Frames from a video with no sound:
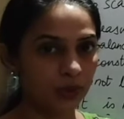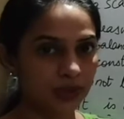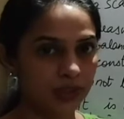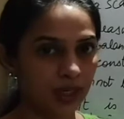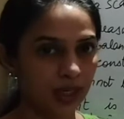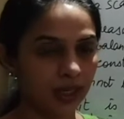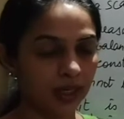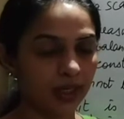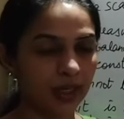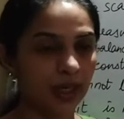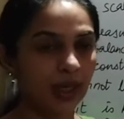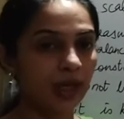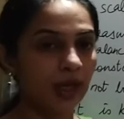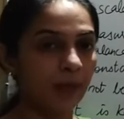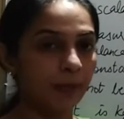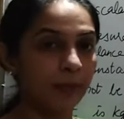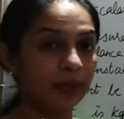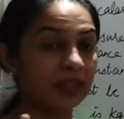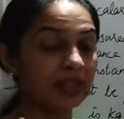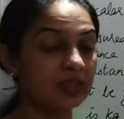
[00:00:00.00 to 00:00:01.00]
like.
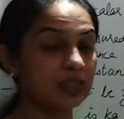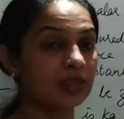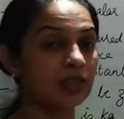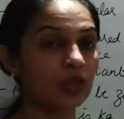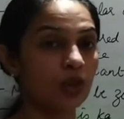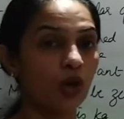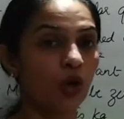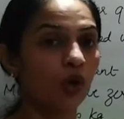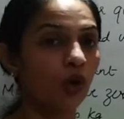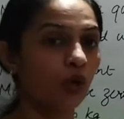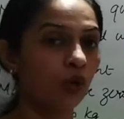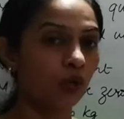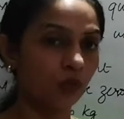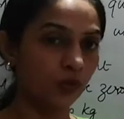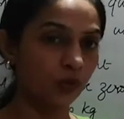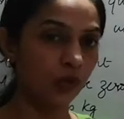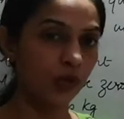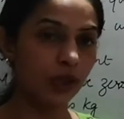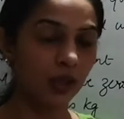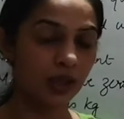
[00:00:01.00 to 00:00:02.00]
But this is your
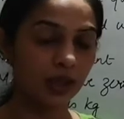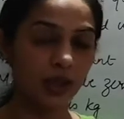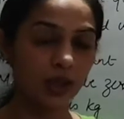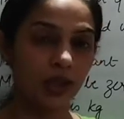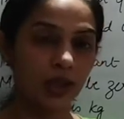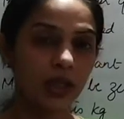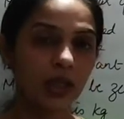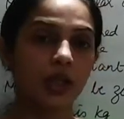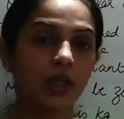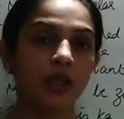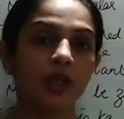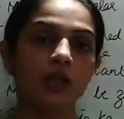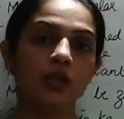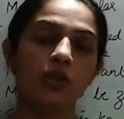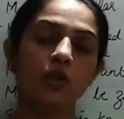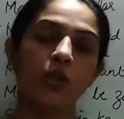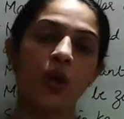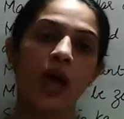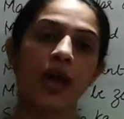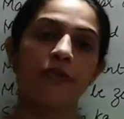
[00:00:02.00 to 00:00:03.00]
homework.
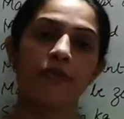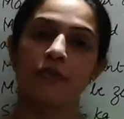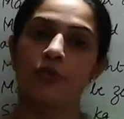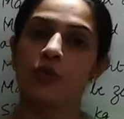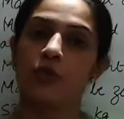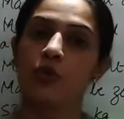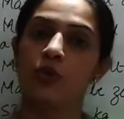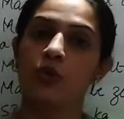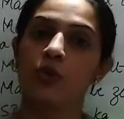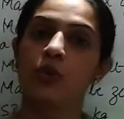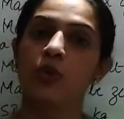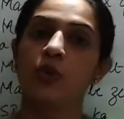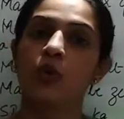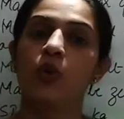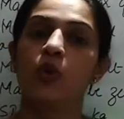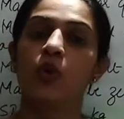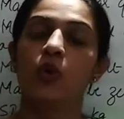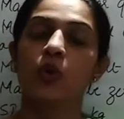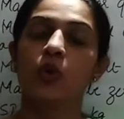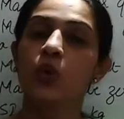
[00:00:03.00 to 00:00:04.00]
You have to
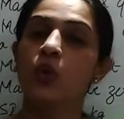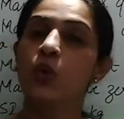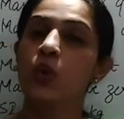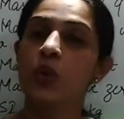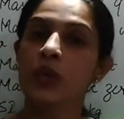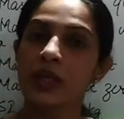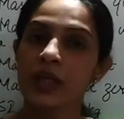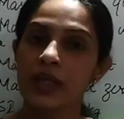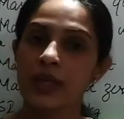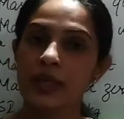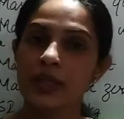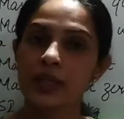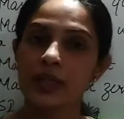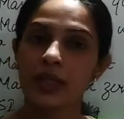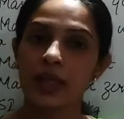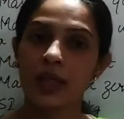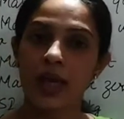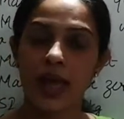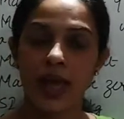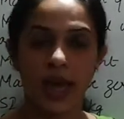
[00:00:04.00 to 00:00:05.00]
Google it
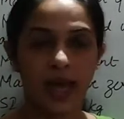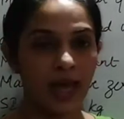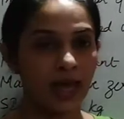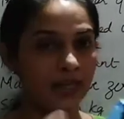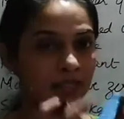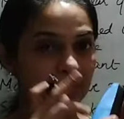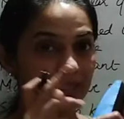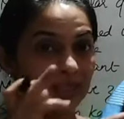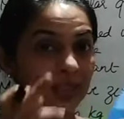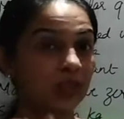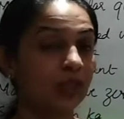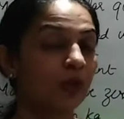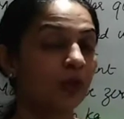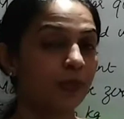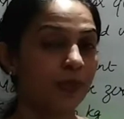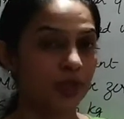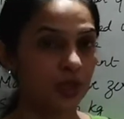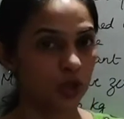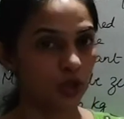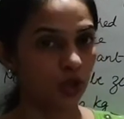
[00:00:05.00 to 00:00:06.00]
and see the
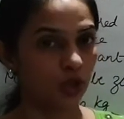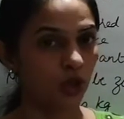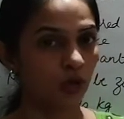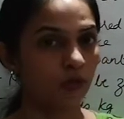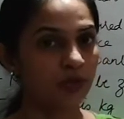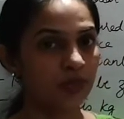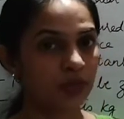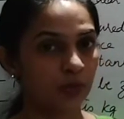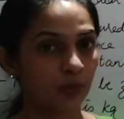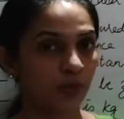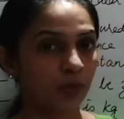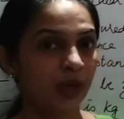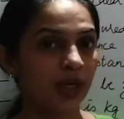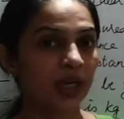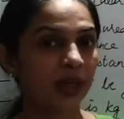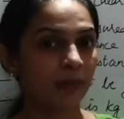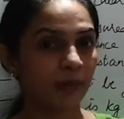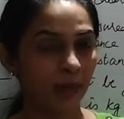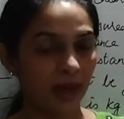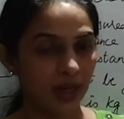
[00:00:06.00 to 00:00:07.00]
picture of a
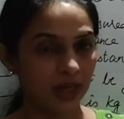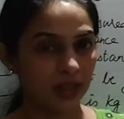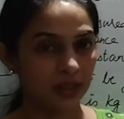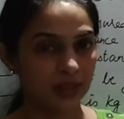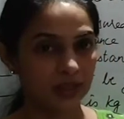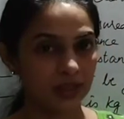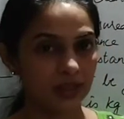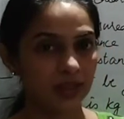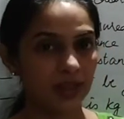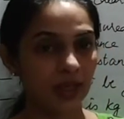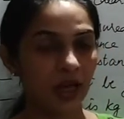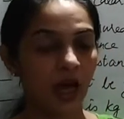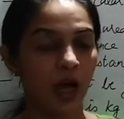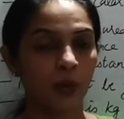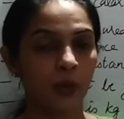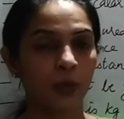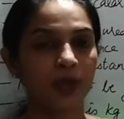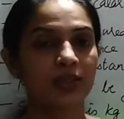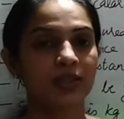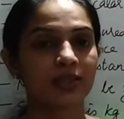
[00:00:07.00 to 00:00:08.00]
spring balance.
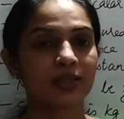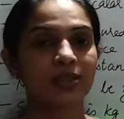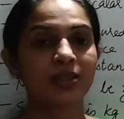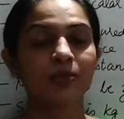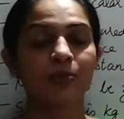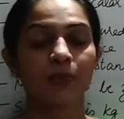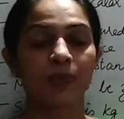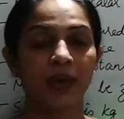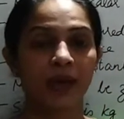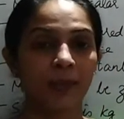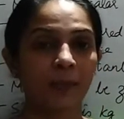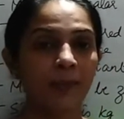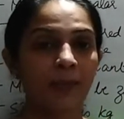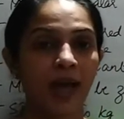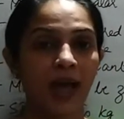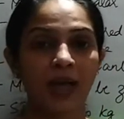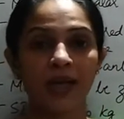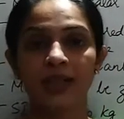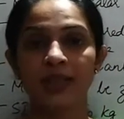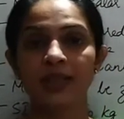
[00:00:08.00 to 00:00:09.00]
How does a spring
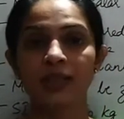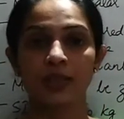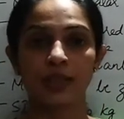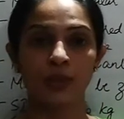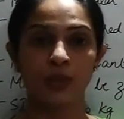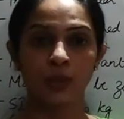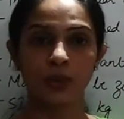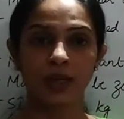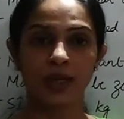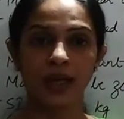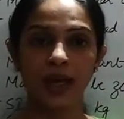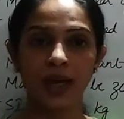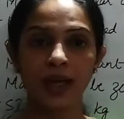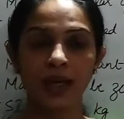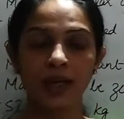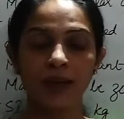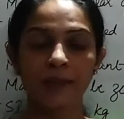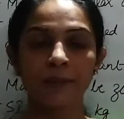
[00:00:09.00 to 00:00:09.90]
balance look like